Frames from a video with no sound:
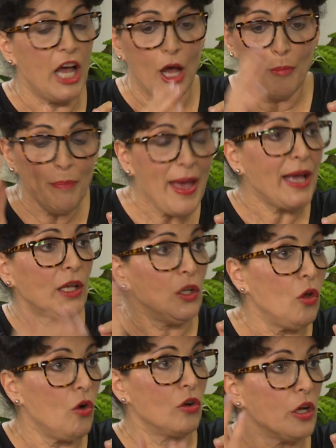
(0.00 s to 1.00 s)
a
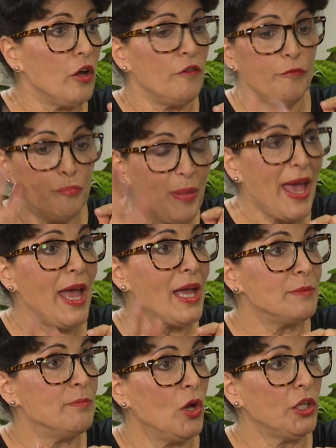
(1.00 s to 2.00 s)
backlog of
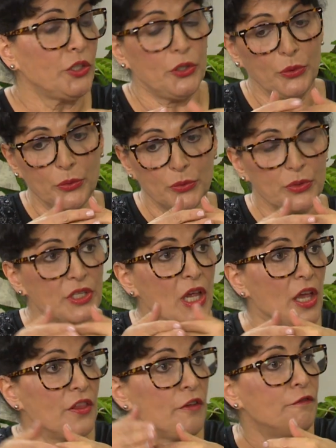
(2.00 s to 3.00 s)
bad molecules
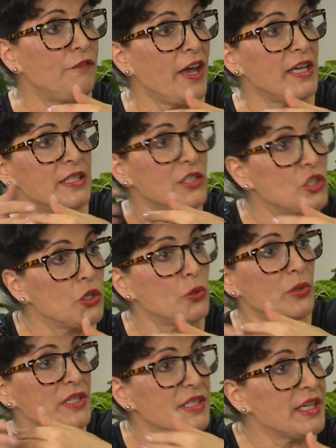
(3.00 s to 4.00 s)
that phase
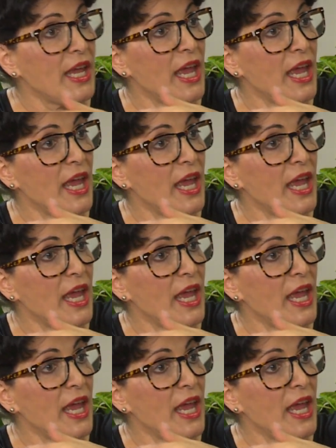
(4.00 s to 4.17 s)
2 isn't